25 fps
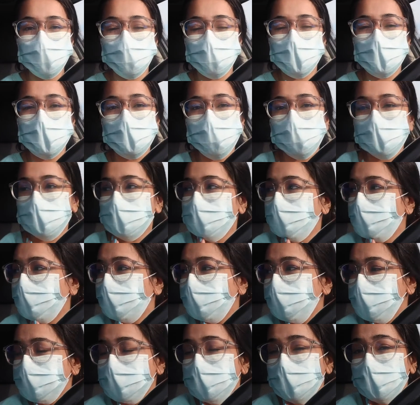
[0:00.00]
my name's
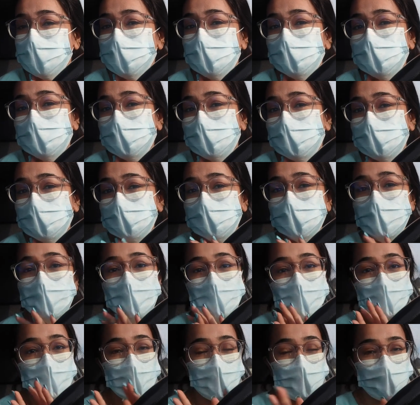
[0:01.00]
Aqasha and
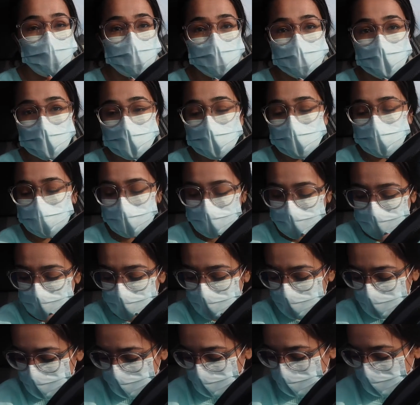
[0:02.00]
in today's
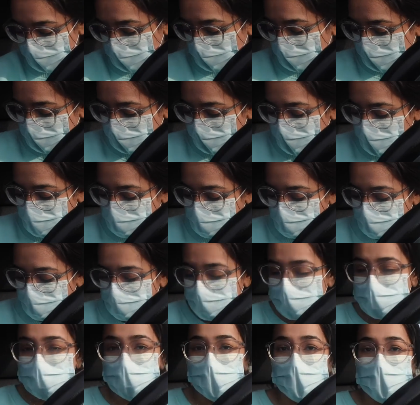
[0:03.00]
video I am going to
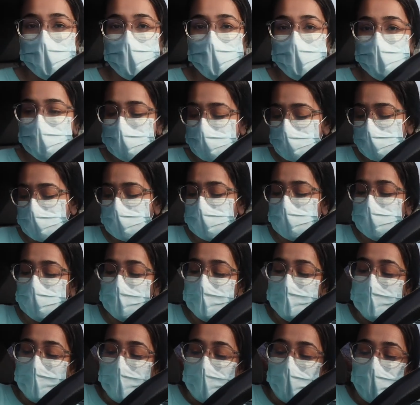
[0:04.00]
be trying the
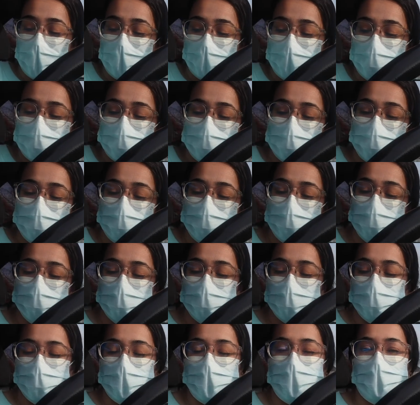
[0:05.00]

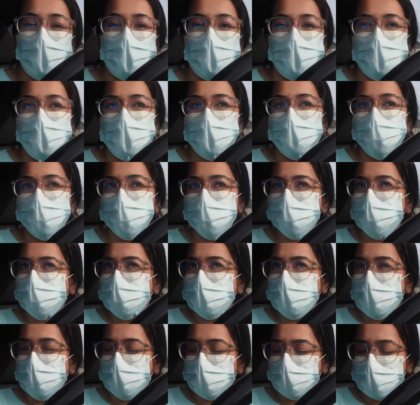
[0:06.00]
iced uh,
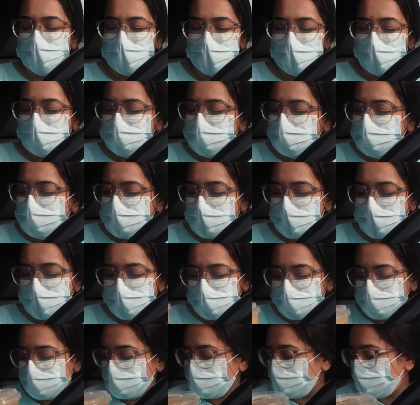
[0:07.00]
grande,
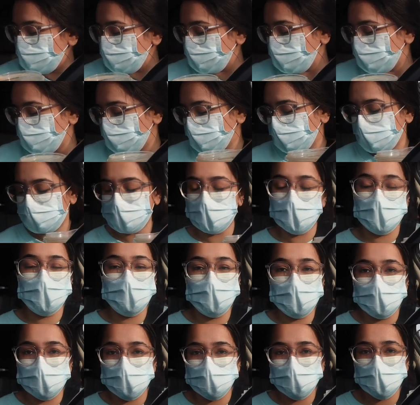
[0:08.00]
you know what, I
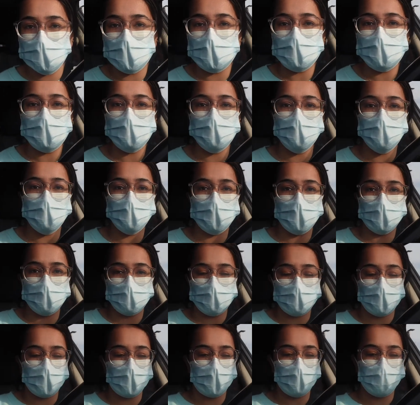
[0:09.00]
need, I need to look at
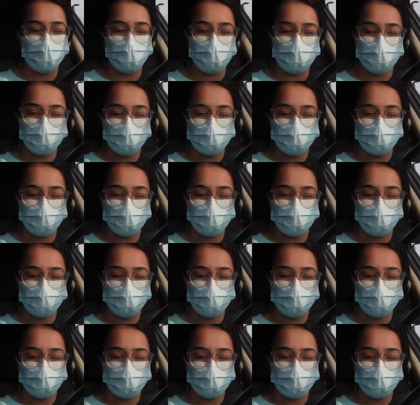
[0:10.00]
the name.